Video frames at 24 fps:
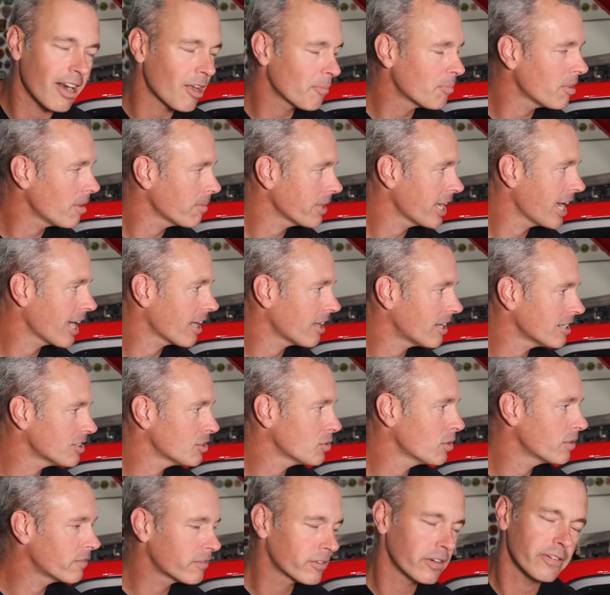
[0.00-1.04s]
I'll probably hang on
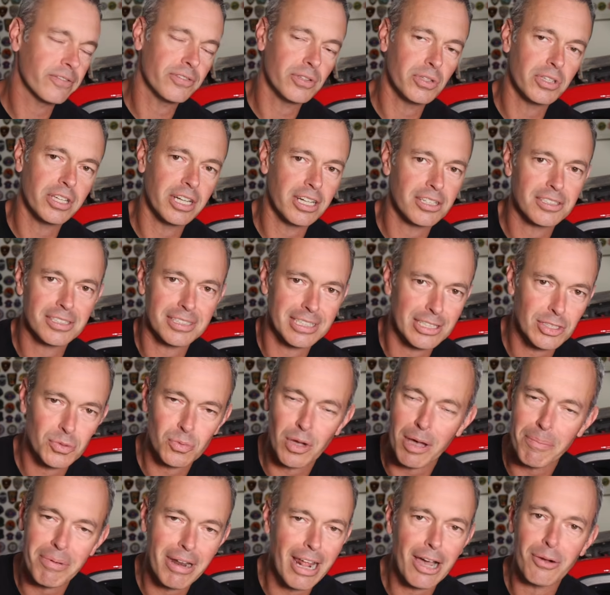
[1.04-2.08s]
to it for a few years and then
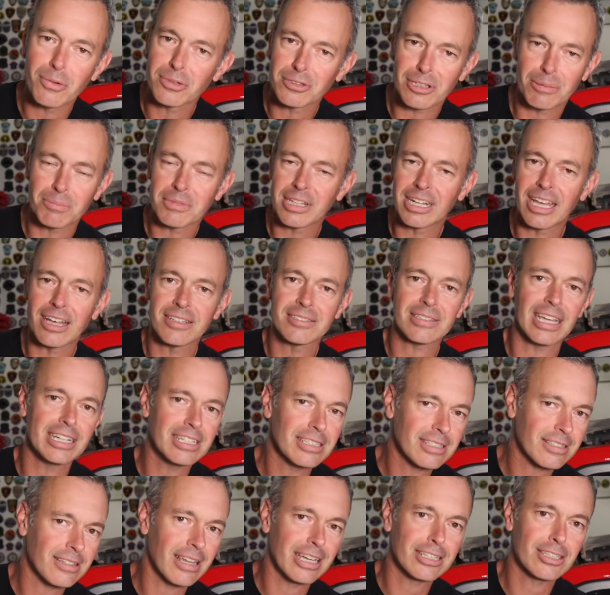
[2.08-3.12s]
swap it out with something else. I
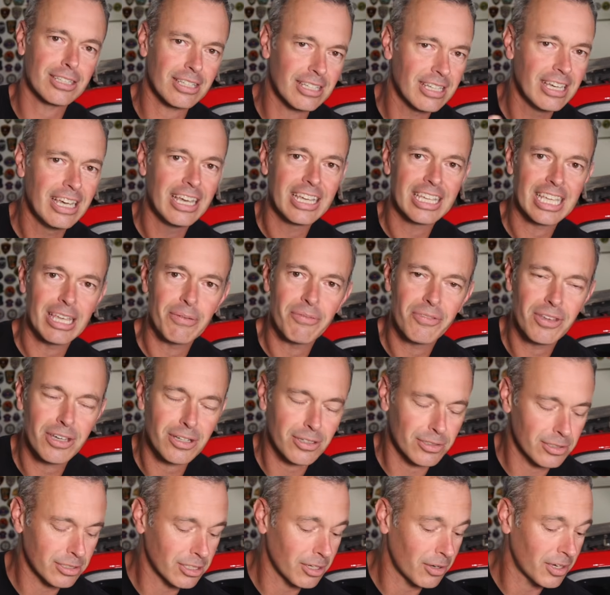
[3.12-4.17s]
just like to keep
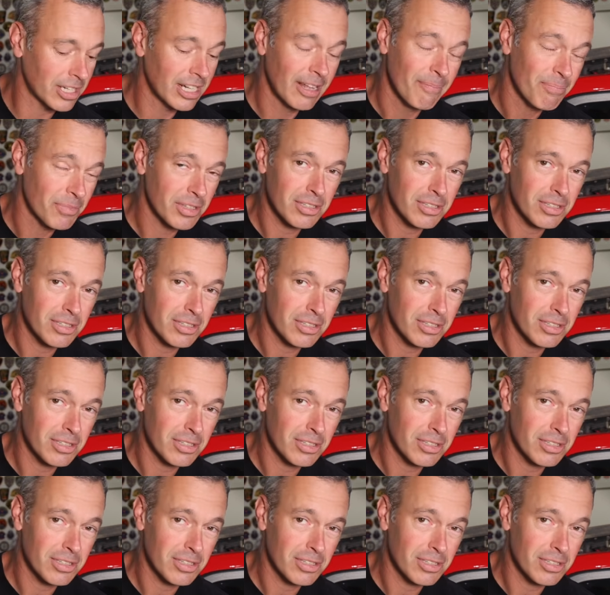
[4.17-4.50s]
vehicles going.